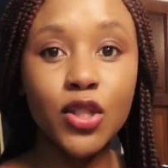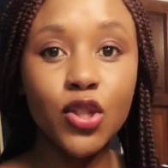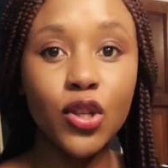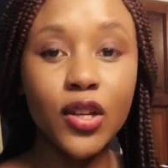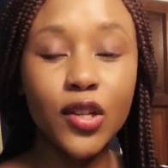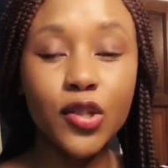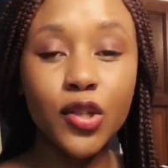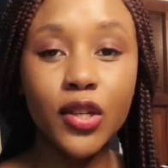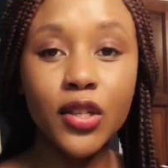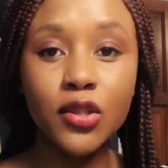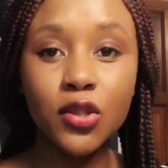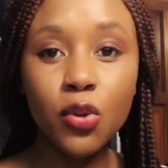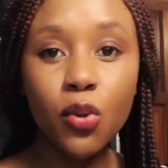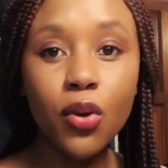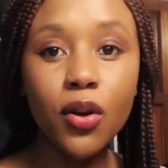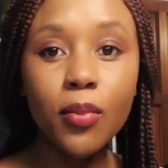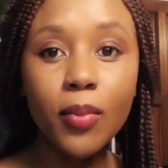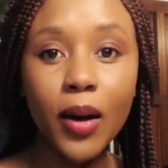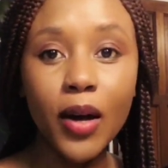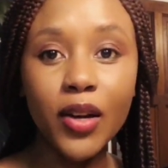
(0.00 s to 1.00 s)
you literally talk
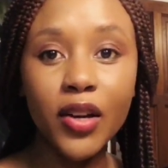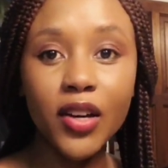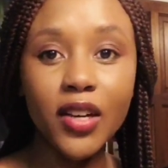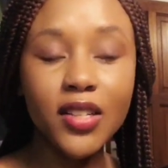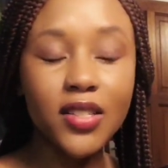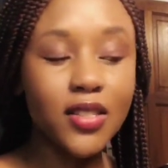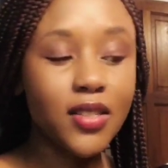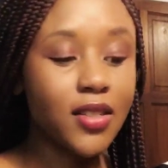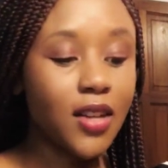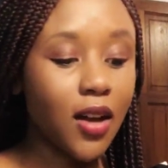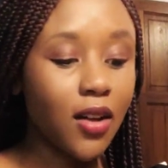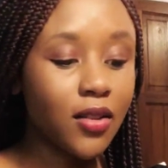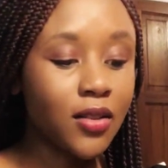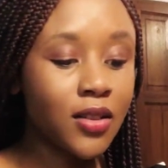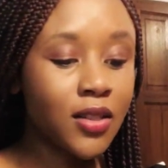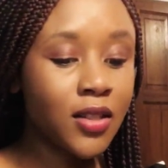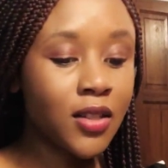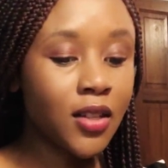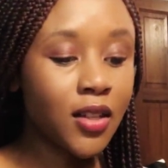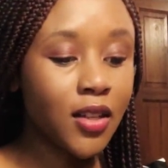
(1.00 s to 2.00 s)
about it as
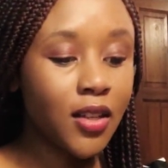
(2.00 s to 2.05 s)
adults,